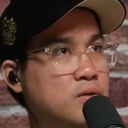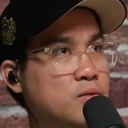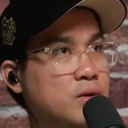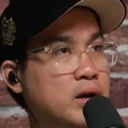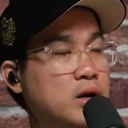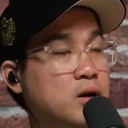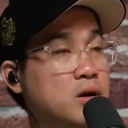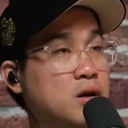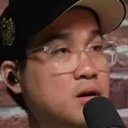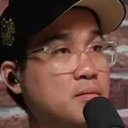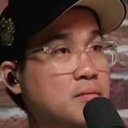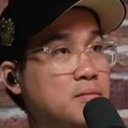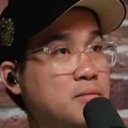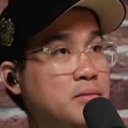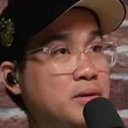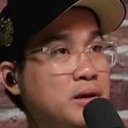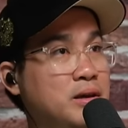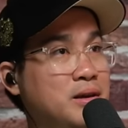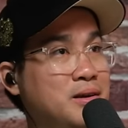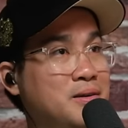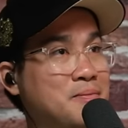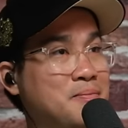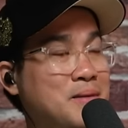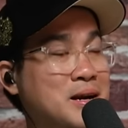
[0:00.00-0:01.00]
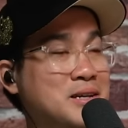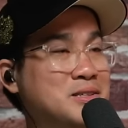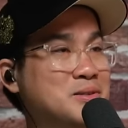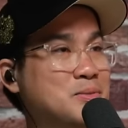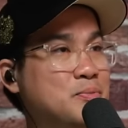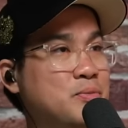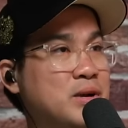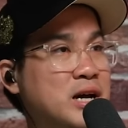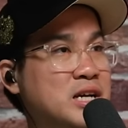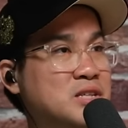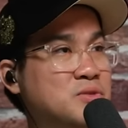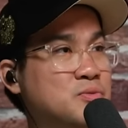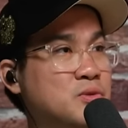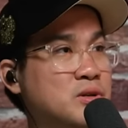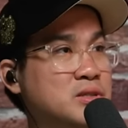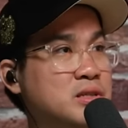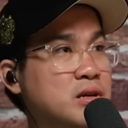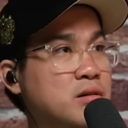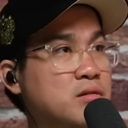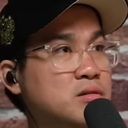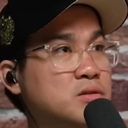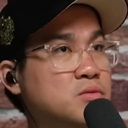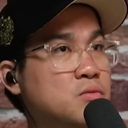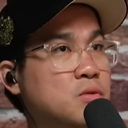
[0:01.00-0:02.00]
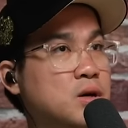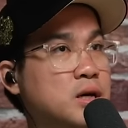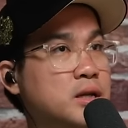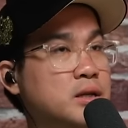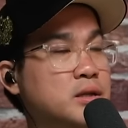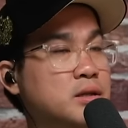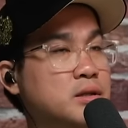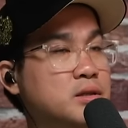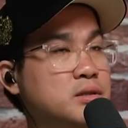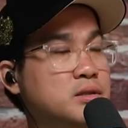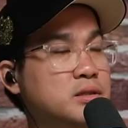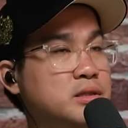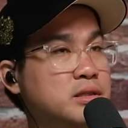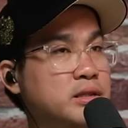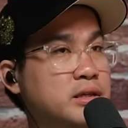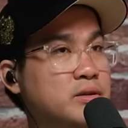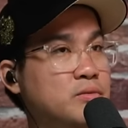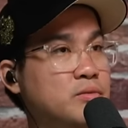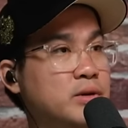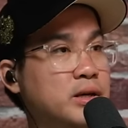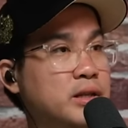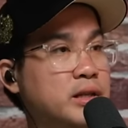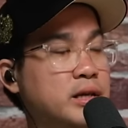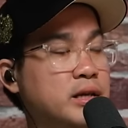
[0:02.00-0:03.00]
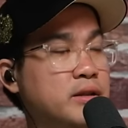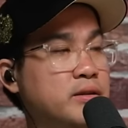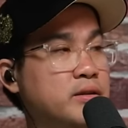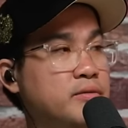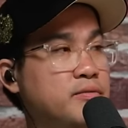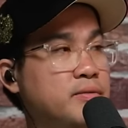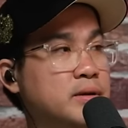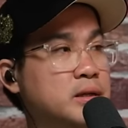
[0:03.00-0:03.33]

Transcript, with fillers: what caught me by surprise was there was one scene where that